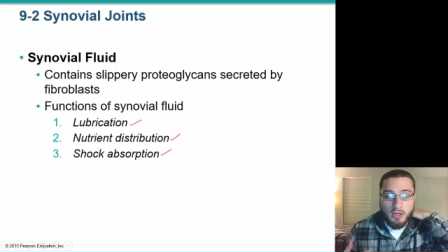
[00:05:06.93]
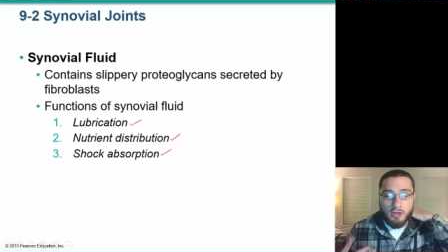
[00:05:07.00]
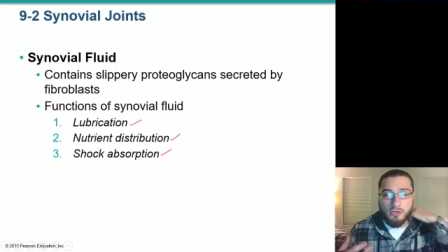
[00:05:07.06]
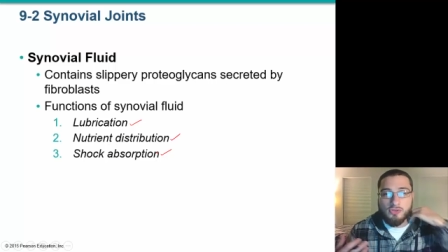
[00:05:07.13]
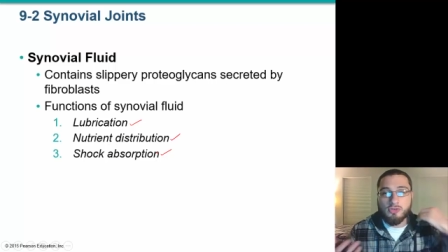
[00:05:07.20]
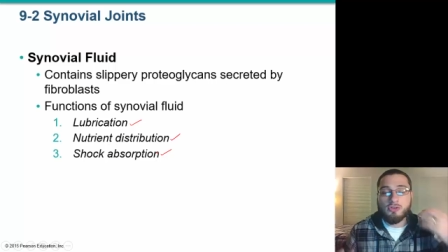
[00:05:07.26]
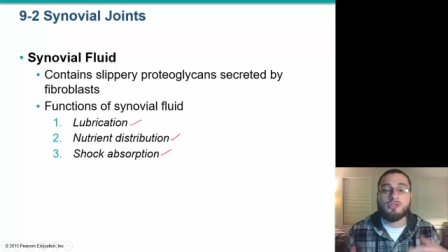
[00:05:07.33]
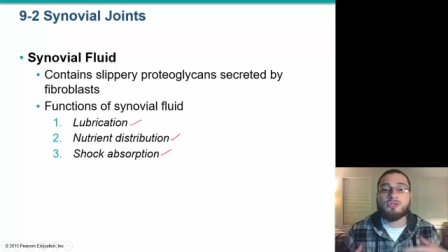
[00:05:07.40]

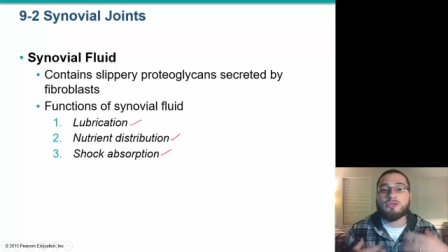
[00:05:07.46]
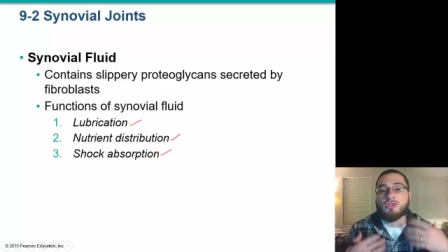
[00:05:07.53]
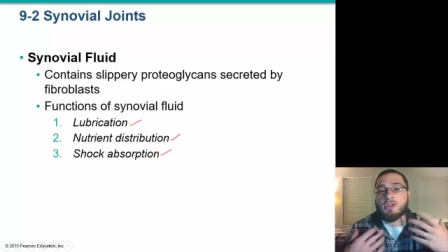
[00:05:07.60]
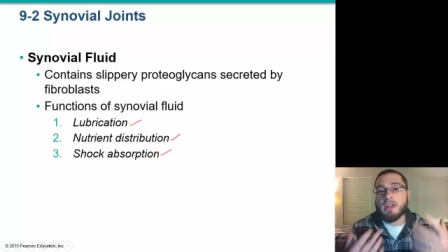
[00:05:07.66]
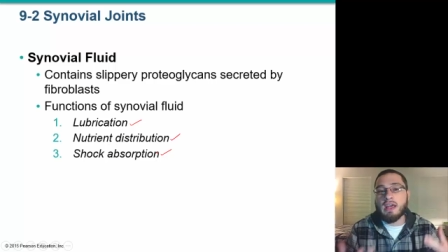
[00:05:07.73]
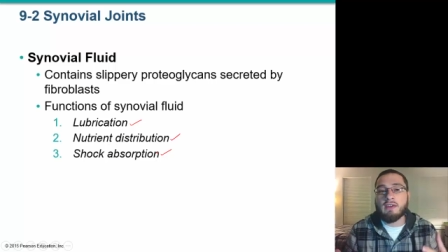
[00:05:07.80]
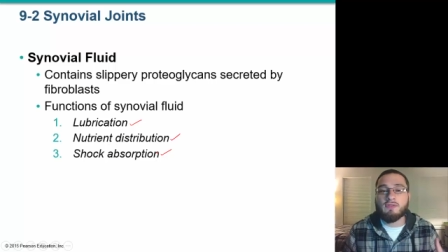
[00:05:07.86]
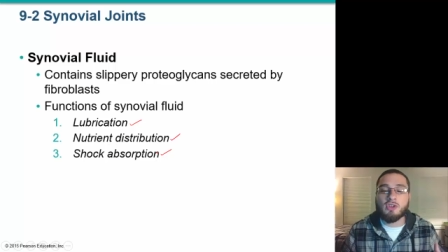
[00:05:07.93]
surgeons are
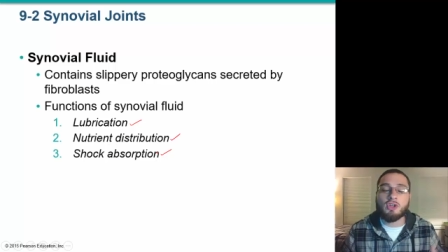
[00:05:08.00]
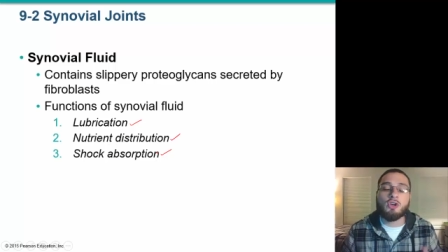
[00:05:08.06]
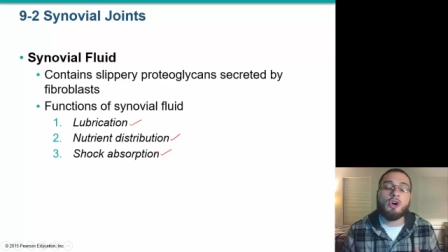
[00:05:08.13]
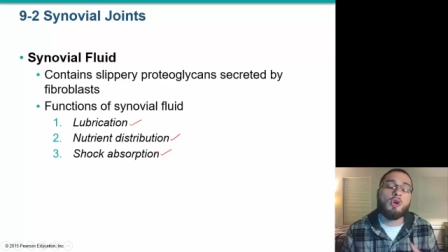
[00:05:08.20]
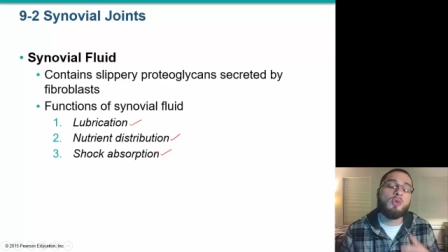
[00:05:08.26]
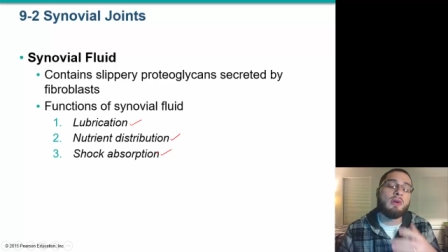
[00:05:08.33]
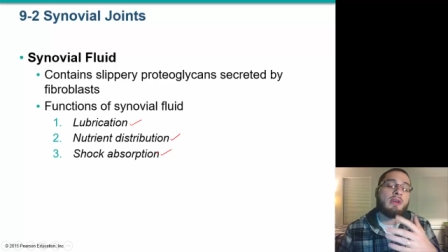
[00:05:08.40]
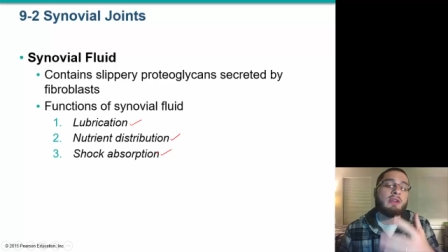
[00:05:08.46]
going to have to
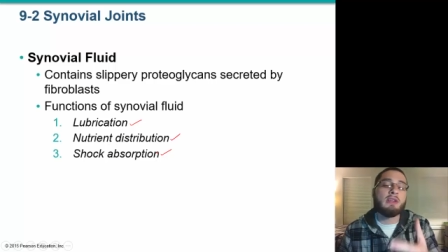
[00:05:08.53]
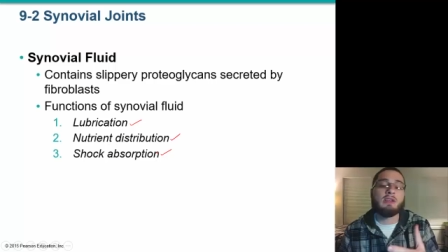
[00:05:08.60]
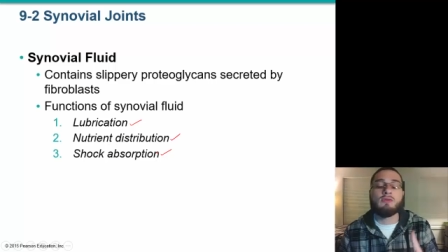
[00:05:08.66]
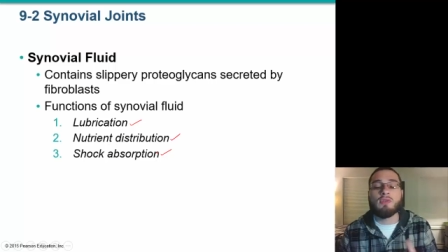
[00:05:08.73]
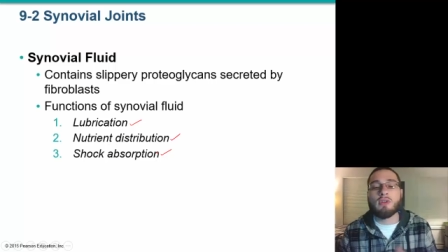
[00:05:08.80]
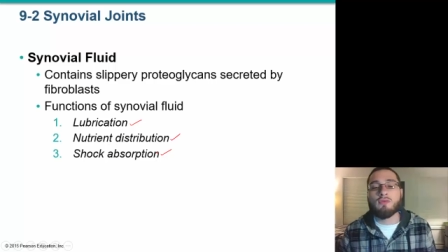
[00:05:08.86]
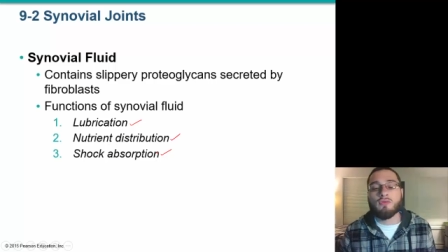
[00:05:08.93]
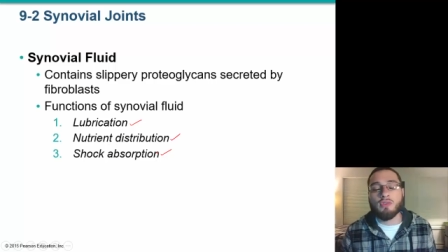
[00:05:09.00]
go in
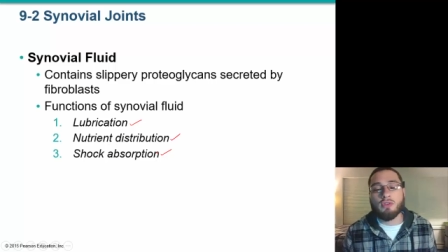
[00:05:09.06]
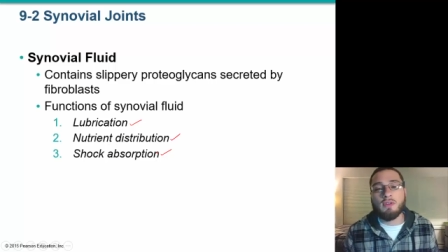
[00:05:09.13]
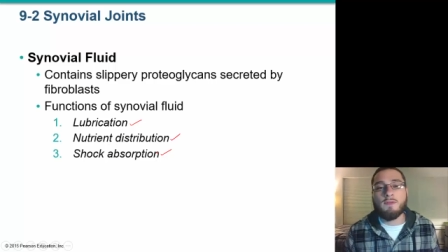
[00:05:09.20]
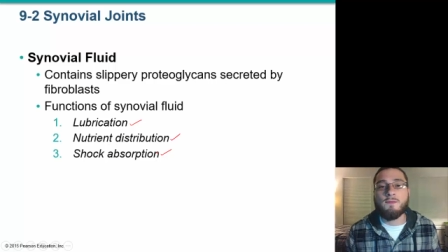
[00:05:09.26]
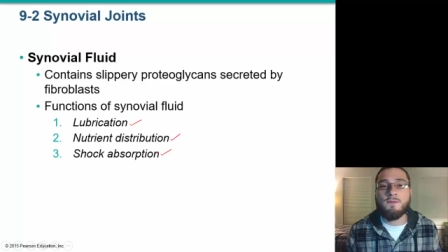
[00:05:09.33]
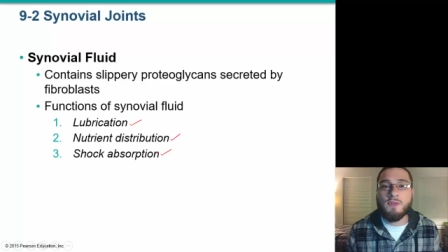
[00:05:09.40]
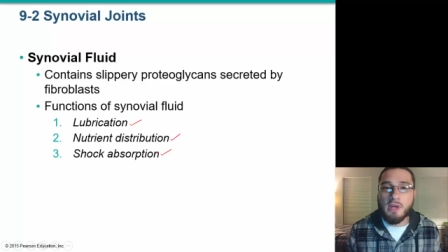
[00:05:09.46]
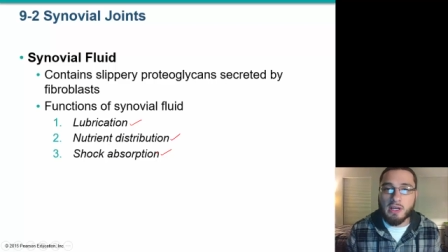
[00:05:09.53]
and really
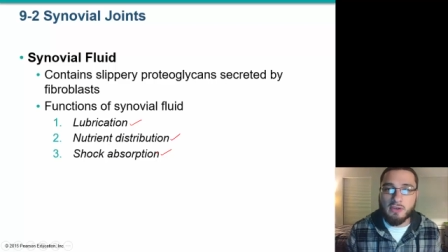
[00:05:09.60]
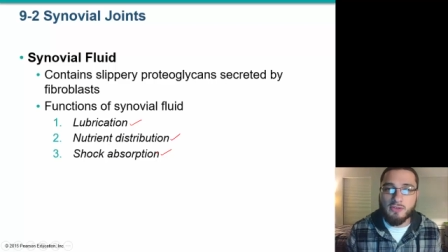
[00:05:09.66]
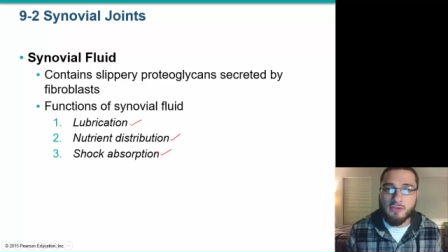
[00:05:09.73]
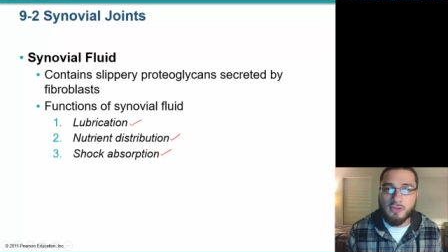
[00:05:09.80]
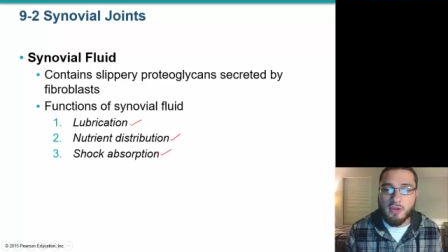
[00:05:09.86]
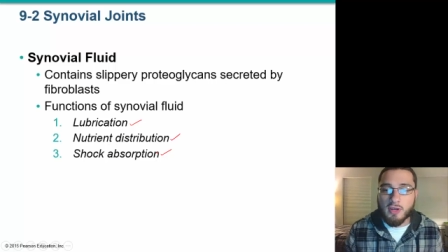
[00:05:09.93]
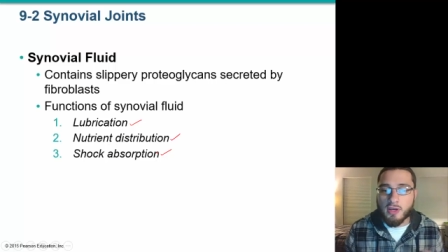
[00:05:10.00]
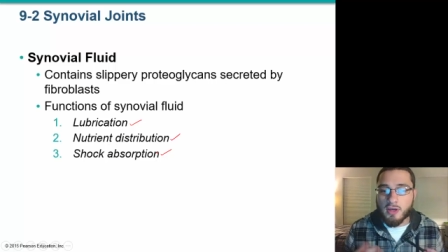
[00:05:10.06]

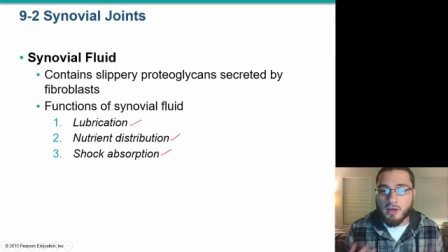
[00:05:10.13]
fix